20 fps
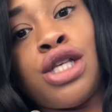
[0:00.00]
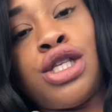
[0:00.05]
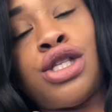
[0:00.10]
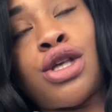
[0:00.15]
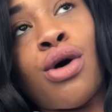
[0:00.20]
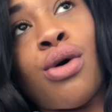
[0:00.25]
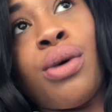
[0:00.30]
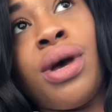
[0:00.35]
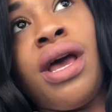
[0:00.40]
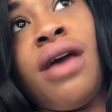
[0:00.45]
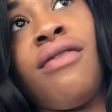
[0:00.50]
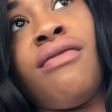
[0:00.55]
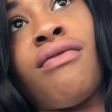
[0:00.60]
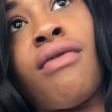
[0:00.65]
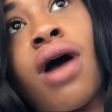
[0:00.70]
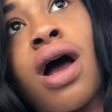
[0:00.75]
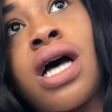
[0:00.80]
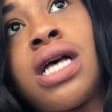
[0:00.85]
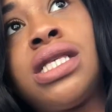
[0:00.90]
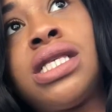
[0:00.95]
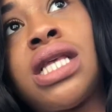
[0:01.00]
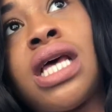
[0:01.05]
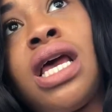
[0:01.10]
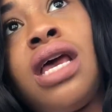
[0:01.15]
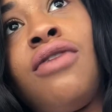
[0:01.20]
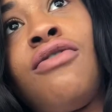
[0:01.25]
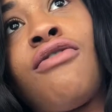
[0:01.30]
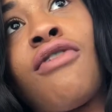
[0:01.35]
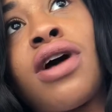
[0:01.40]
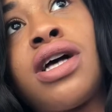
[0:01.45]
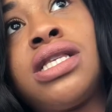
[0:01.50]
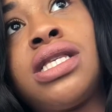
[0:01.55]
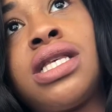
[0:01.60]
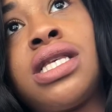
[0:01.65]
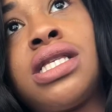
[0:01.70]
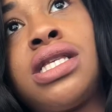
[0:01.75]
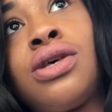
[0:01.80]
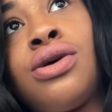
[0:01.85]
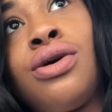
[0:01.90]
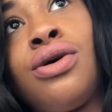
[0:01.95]
So he runs and he runs
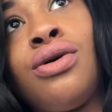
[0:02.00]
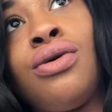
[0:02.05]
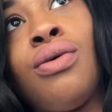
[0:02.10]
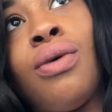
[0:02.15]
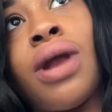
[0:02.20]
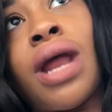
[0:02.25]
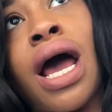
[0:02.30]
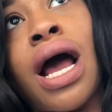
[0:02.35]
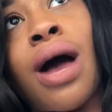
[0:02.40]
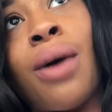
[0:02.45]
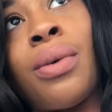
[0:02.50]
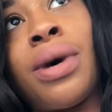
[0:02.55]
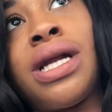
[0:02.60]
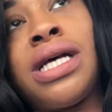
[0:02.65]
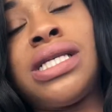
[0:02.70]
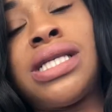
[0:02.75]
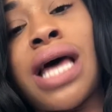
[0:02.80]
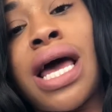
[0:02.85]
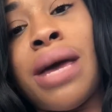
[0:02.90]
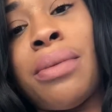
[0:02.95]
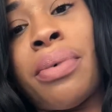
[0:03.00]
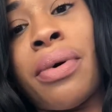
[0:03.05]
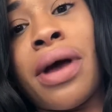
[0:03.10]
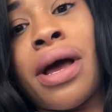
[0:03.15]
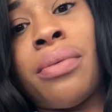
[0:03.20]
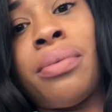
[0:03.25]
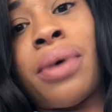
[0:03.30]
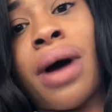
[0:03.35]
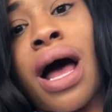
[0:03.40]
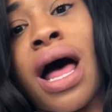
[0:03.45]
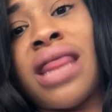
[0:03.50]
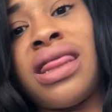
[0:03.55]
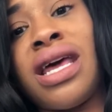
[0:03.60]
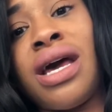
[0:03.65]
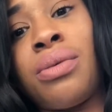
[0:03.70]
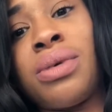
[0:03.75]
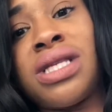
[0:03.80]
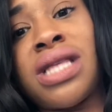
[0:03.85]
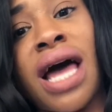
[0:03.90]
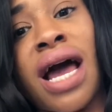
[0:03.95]
into, I want to say, I think
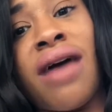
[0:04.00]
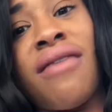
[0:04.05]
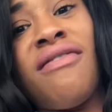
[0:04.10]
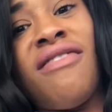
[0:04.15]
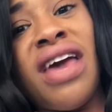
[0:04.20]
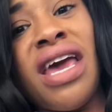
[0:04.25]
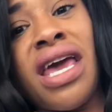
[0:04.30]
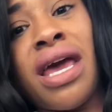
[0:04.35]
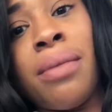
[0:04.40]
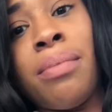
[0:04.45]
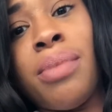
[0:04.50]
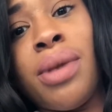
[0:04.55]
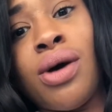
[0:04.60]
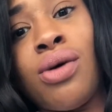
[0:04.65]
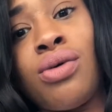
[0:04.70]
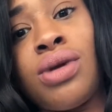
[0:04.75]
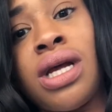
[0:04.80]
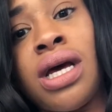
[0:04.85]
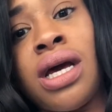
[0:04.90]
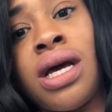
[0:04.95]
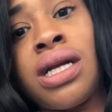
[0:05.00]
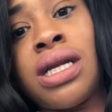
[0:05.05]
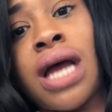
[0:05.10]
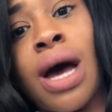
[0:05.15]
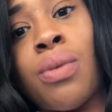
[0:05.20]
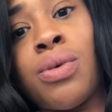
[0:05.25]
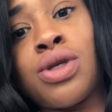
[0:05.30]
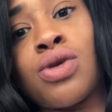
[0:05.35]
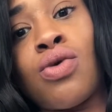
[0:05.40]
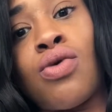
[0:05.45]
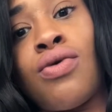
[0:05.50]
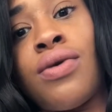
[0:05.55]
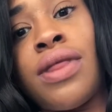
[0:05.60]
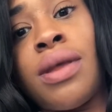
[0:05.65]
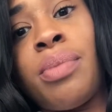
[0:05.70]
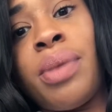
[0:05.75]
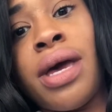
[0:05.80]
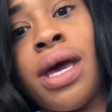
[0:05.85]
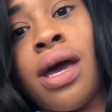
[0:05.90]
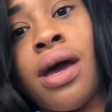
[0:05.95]
it was a vacant building that was on
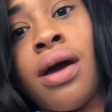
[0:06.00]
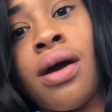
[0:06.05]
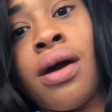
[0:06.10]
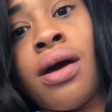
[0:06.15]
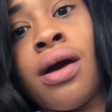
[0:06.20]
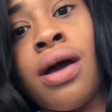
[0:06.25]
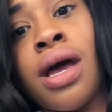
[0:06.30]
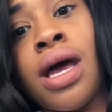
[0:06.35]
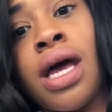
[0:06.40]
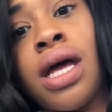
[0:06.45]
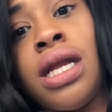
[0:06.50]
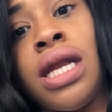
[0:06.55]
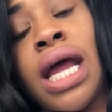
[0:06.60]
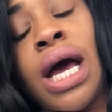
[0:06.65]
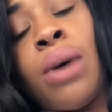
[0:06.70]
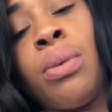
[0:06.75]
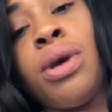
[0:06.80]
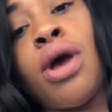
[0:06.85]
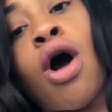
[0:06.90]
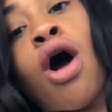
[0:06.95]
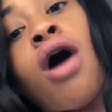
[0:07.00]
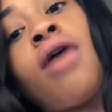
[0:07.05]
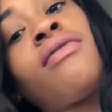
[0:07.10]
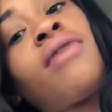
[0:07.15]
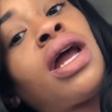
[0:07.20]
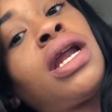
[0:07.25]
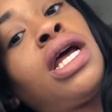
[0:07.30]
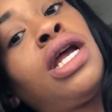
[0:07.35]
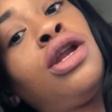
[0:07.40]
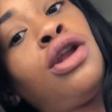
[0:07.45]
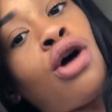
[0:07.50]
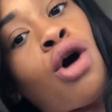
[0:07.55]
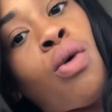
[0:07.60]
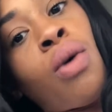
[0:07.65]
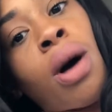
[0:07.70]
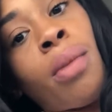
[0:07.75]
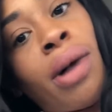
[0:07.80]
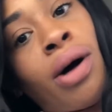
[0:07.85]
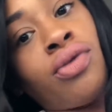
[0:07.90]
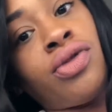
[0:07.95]
the pier. Now, we already
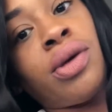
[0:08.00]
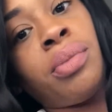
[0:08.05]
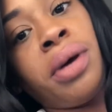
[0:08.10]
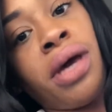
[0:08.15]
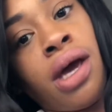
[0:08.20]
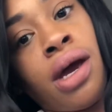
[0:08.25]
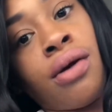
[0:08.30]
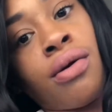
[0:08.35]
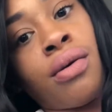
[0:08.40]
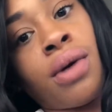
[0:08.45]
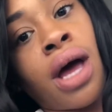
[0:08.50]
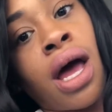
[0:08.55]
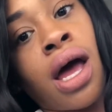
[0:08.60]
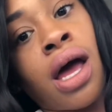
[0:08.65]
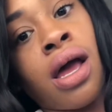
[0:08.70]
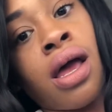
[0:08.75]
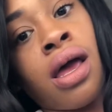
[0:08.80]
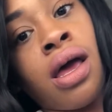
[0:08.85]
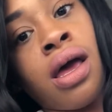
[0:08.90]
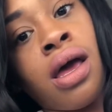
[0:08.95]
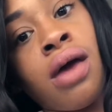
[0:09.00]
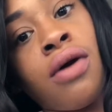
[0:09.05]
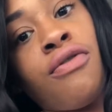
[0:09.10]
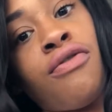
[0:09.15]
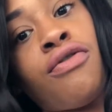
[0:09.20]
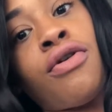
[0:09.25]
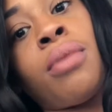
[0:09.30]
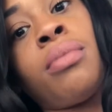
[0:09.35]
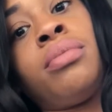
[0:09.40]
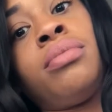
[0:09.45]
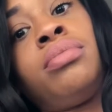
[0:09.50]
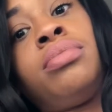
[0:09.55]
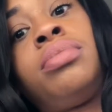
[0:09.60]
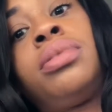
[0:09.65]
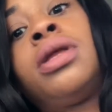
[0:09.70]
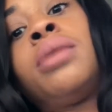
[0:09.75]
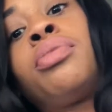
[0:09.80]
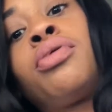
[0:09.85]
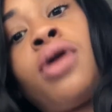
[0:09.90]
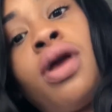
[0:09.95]
know about the pier, okay? From
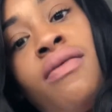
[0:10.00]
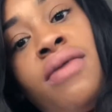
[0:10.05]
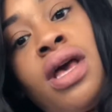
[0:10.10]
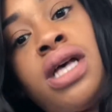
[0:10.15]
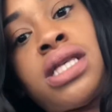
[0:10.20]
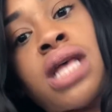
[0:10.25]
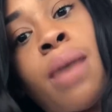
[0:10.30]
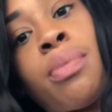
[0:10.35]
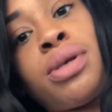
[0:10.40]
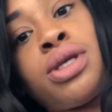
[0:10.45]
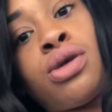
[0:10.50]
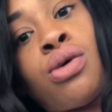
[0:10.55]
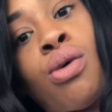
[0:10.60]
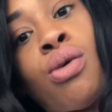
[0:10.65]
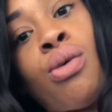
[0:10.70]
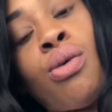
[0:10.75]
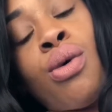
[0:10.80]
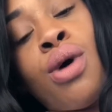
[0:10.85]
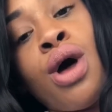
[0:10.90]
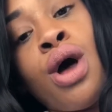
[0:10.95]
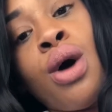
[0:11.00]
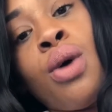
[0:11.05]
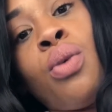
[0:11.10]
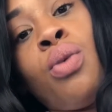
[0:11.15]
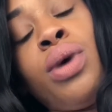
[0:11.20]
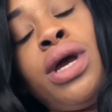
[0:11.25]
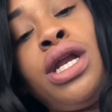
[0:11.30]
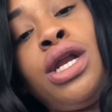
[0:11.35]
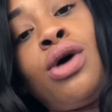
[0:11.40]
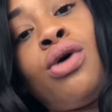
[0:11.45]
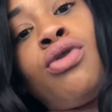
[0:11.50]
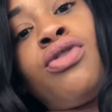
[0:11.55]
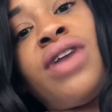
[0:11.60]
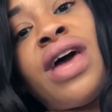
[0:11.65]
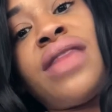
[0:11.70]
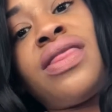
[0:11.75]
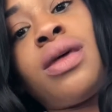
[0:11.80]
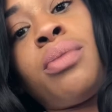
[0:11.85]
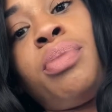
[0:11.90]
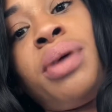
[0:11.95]
the previous episode, we know
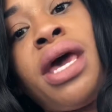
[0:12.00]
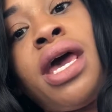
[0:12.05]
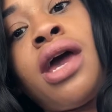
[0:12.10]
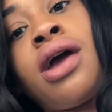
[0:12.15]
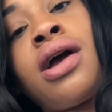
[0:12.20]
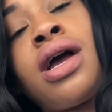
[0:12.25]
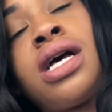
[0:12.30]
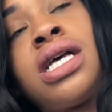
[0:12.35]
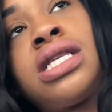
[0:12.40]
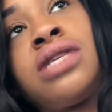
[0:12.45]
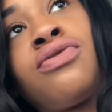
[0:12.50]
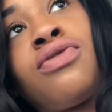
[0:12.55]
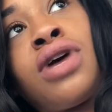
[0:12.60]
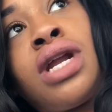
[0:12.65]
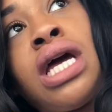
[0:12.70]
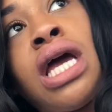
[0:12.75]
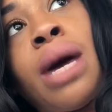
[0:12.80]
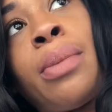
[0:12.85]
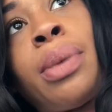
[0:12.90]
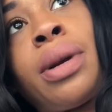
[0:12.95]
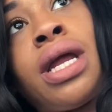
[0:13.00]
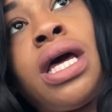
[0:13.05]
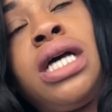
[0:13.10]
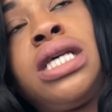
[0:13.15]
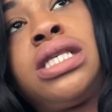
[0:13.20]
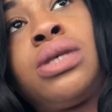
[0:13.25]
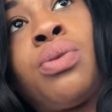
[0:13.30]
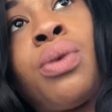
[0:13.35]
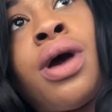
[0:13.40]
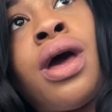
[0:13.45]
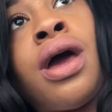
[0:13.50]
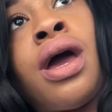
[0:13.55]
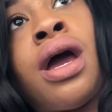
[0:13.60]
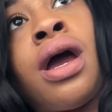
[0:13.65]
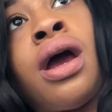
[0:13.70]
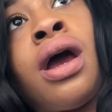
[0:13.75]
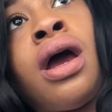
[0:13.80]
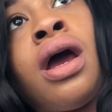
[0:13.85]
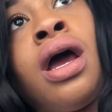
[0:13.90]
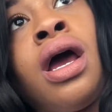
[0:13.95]
that the pier is really a place
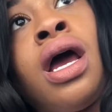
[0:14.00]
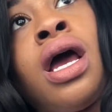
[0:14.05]
where